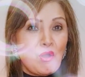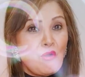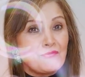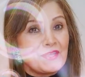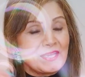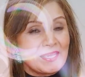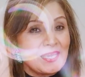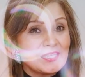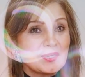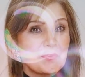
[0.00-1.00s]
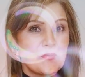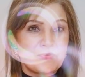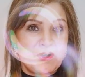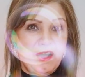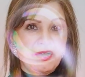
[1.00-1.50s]
of the kingdom of
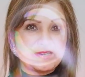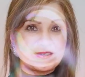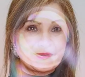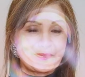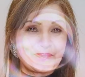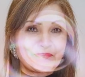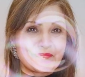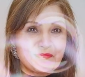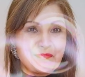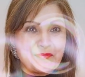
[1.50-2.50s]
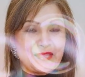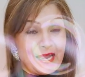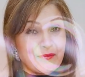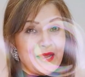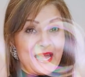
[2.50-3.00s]
God
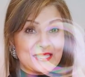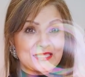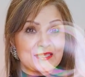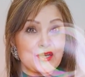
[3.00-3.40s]
that has